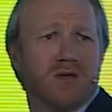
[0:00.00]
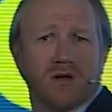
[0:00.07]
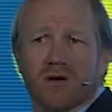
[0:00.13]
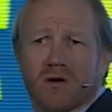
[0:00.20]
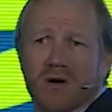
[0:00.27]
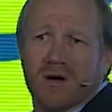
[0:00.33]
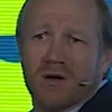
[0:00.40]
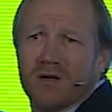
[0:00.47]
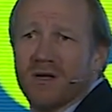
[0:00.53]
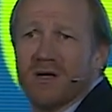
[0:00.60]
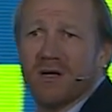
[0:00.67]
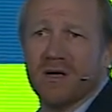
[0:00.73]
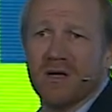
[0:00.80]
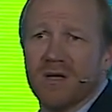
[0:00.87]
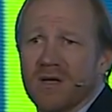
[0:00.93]
you know.
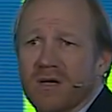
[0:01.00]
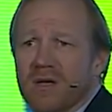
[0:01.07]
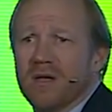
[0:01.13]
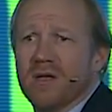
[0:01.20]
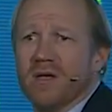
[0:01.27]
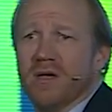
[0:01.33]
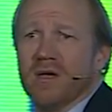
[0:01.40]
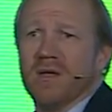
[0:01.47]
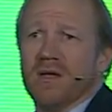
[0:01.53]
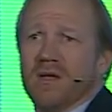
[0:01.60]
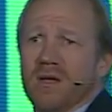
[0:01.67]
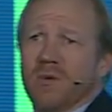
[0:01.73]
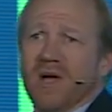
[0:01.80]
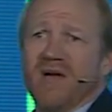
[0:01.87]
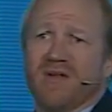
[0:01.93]

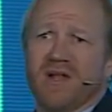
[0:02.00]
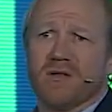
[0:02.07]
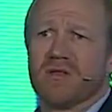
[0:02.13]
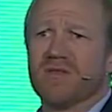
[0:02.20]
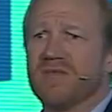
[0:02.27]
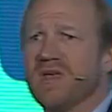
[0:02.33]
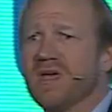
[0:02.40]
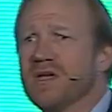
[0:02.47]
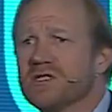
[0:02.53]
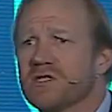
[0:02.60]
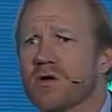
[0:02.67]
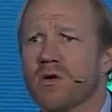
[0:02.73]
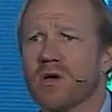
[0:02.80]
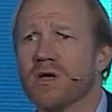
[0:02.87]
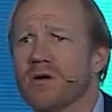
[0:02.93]
We have a lot of things
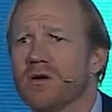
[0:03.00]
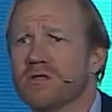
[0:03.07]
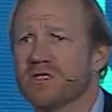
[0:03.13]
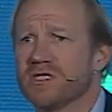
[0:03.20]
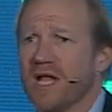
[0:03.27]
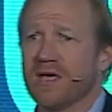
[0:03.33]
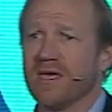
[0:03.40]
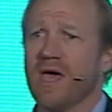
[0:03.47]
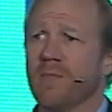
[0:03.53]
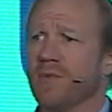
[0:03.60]
going on. It's like, yeah,